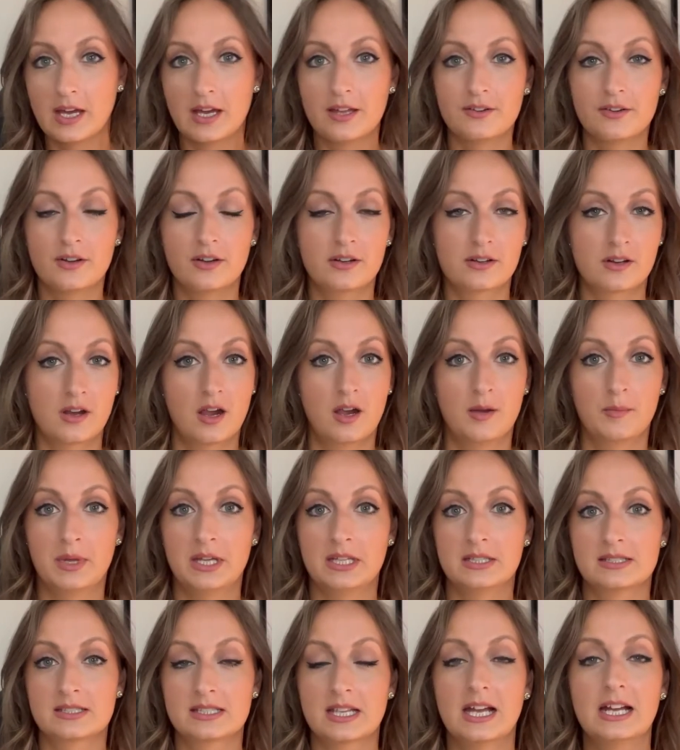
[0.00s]

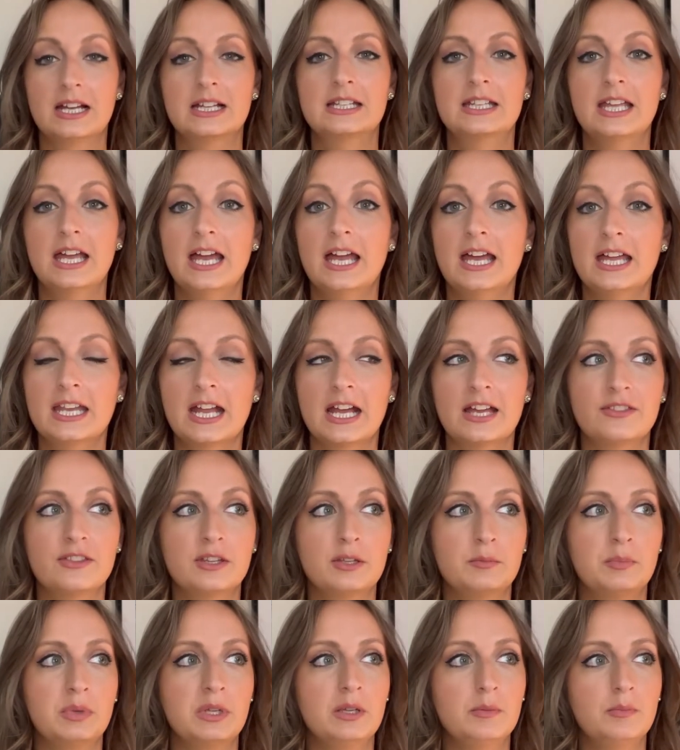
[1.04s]
undergarments? Again, I
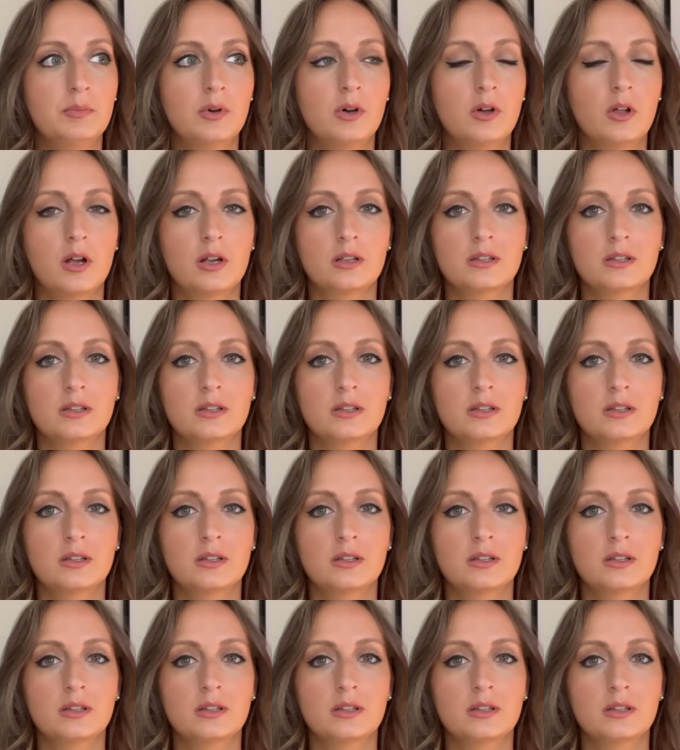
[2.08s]
think people are